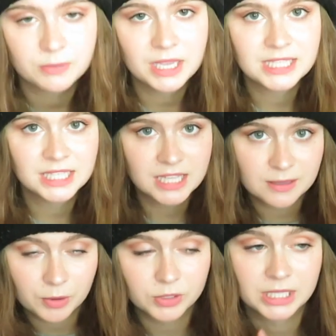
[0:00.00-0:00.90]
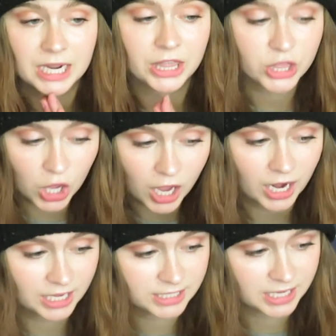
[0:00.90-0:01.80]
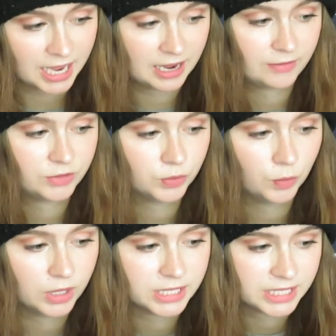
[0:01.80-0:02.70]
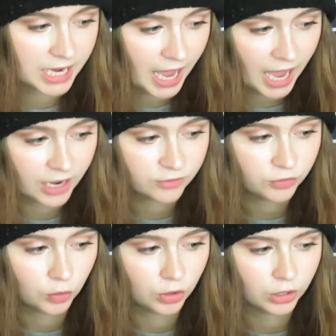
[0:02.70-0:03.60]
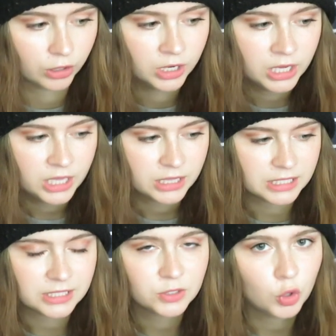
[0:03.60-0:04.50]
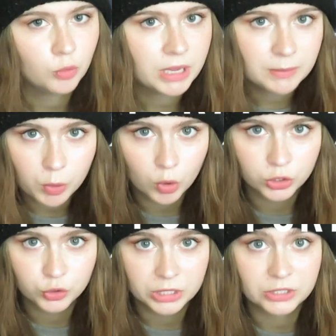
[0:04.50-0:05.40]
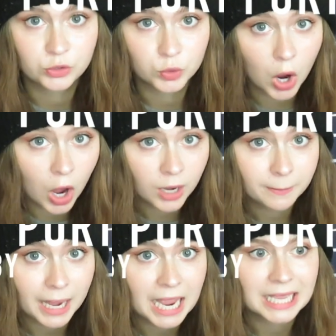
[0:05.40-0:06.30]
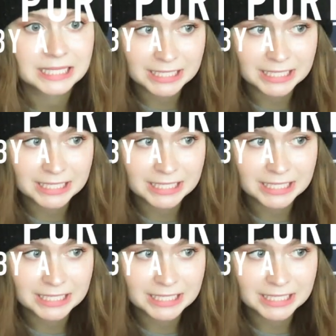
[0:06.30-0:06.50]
So basically the post that I thought I saved was an ad for this soulmate portrait drawn by a